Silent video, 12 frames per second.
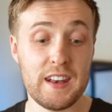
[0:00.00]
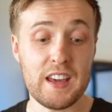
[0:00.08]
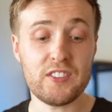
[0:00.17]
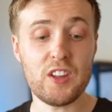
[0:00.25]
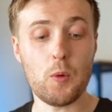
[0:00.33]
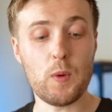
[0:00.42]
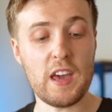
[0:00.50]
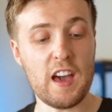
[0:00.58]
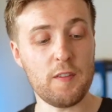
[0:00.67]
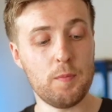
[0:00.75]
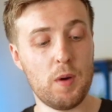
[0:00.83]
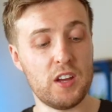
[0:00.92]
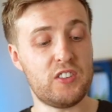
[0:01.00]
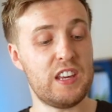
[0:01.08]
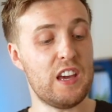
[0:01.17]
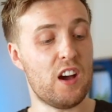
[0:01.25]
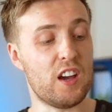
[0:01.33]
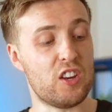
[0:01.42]
Next up, we have my
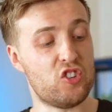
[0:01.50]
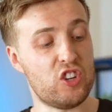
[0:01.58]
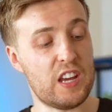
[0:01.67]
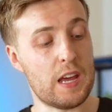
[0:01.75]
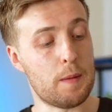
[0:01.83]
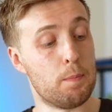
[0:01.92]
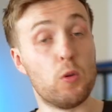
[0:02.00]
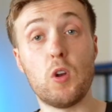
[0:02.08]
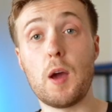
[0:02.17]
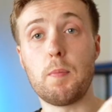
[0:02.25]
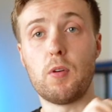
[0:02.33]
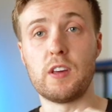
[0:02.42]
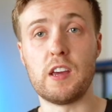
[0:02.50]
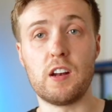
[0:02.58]
TI-GN blue light blocking